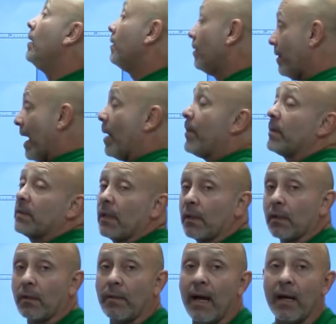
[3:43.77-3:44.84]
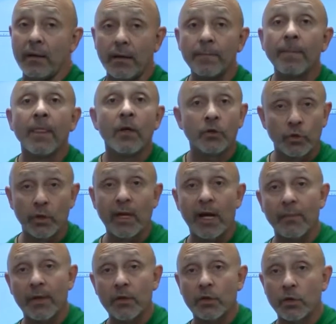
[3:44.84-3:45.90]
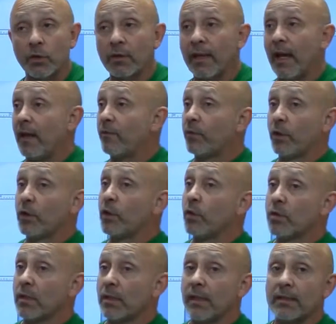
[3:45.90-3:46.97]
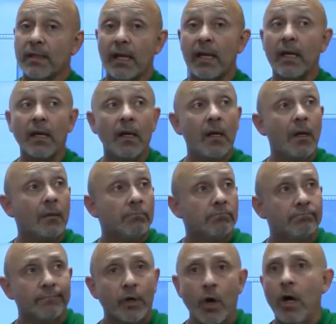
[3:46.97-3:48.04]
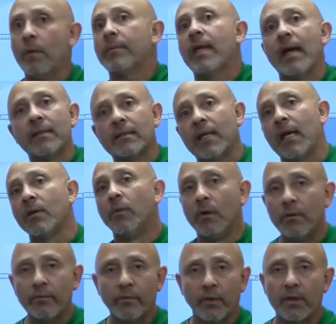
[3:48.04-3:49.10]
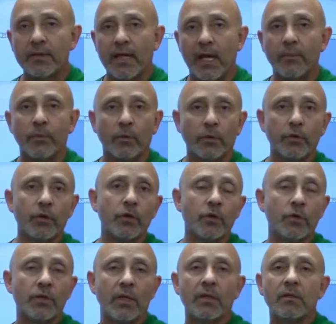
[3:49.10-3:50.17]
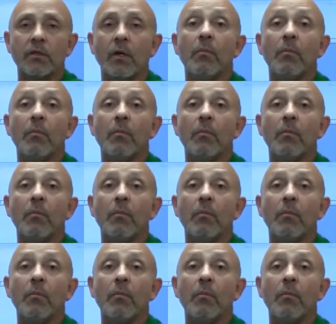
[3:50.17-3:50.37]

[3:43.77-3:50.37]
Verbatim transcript: that particular router. So you got to make sure that if you're using, let's say, Comcast cable, for example, or you're using some